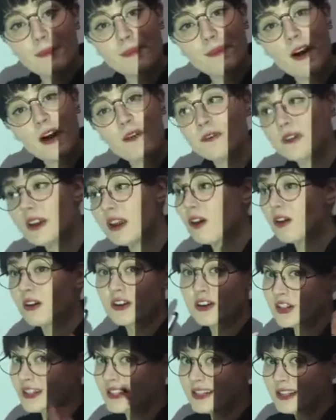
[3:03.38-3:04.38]
some coffee
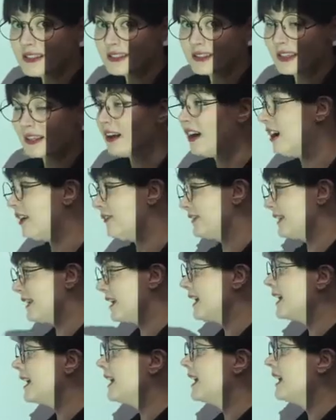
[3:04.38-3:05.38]
or she doesn't need
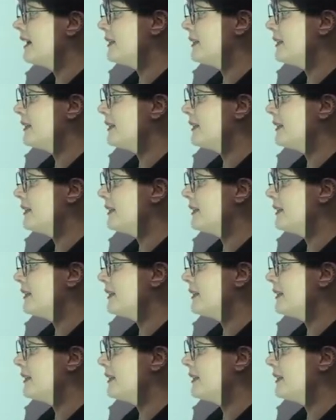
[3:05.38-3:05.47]
coffee.